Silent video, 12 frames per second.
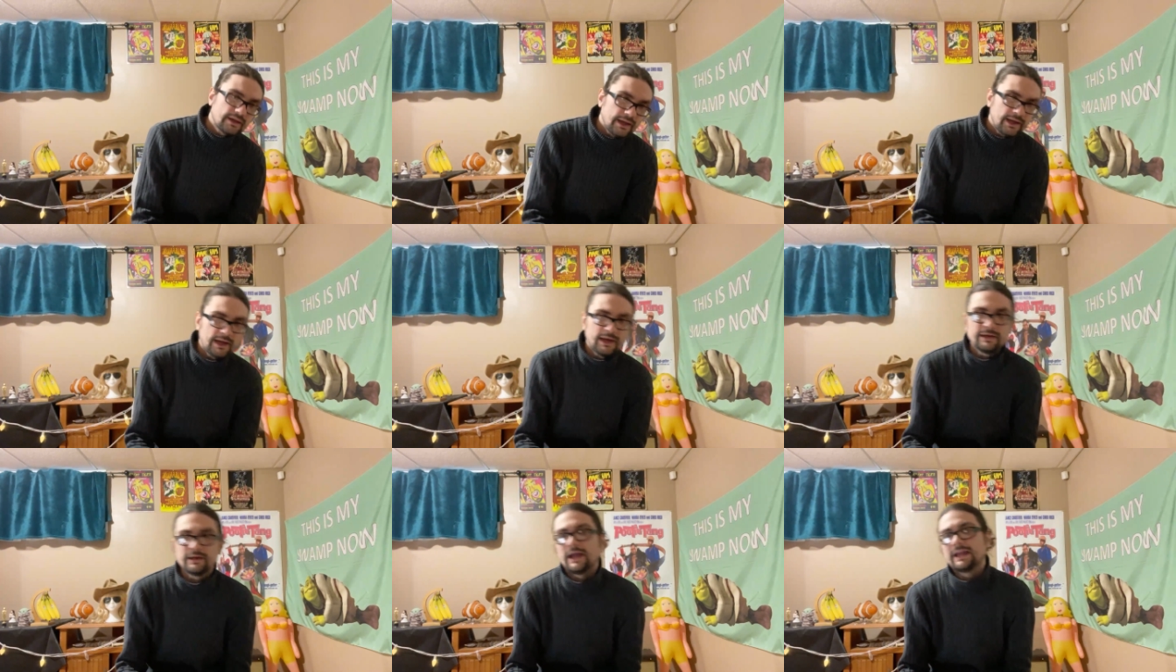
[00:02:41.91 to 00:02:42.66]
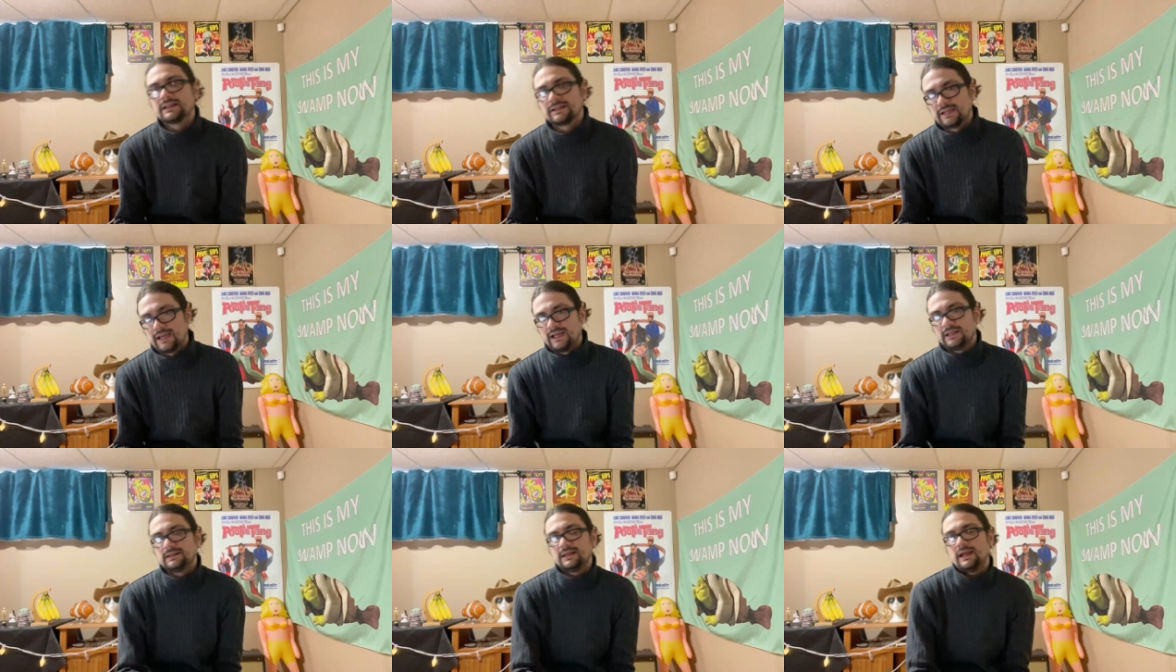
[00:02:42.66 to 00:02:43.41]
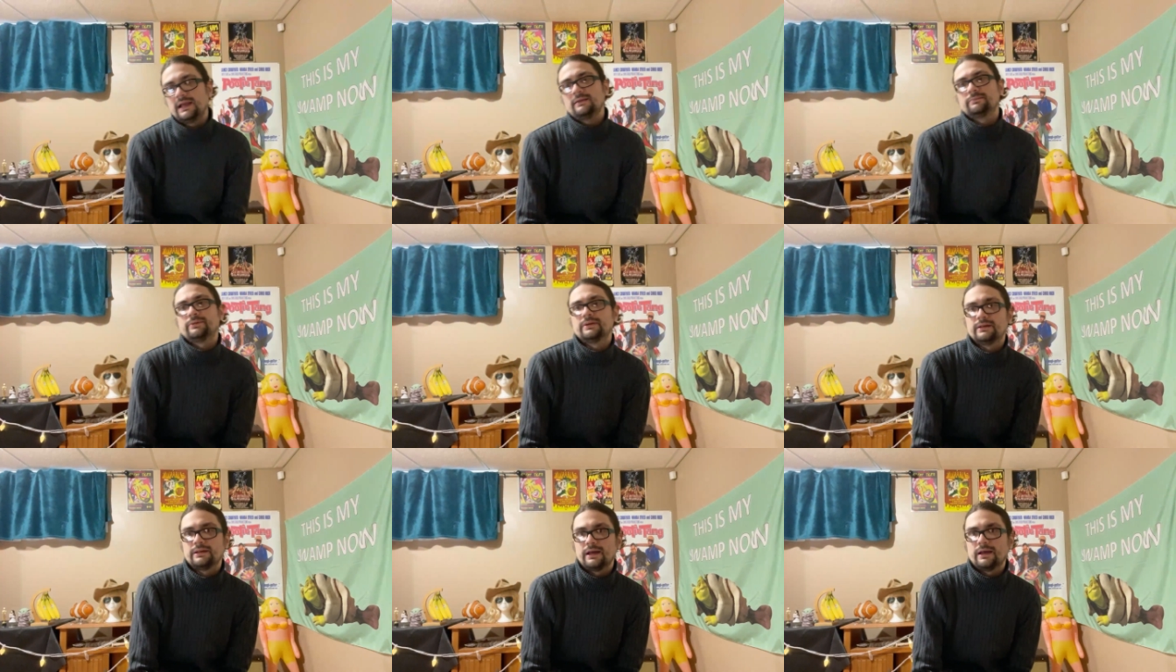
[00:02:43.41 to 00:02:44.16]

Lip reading: And I get that, but